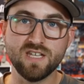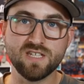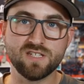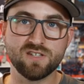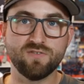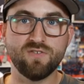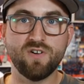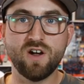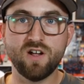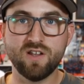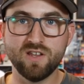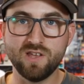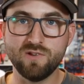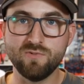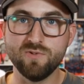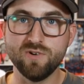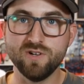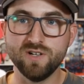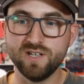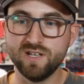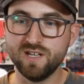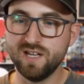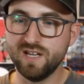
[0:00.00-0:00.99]
days of
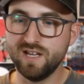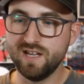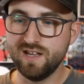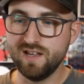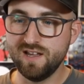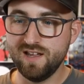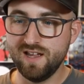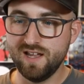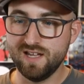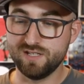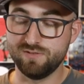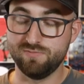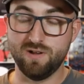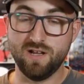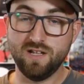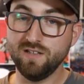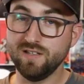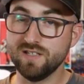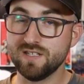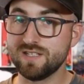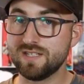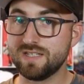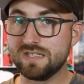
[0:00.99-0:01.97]
Hollywood, as
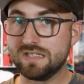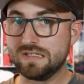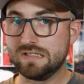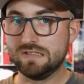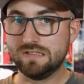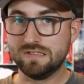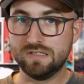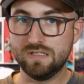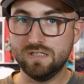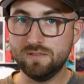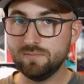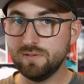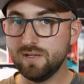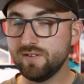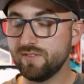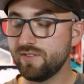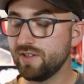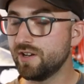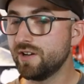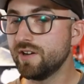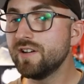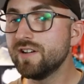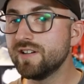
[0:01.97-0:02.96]
well as a little bit of
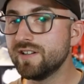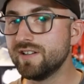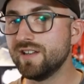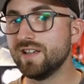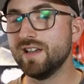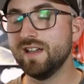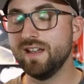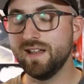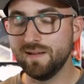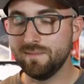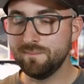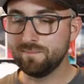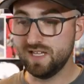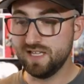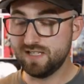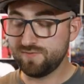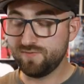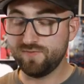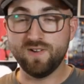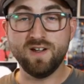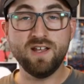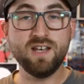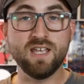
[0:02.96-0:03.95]
the current day.
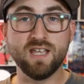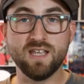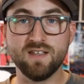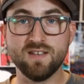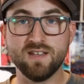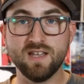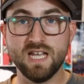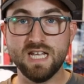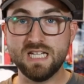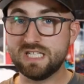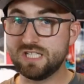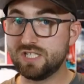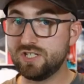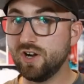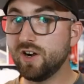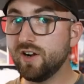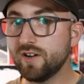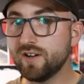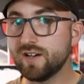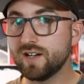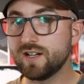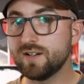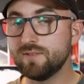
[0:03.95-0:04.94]
It's funny. It's
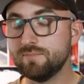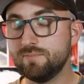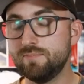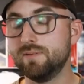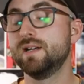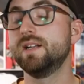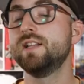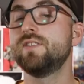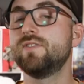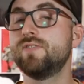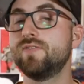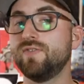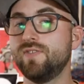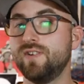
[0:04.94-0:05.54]
dark, but it's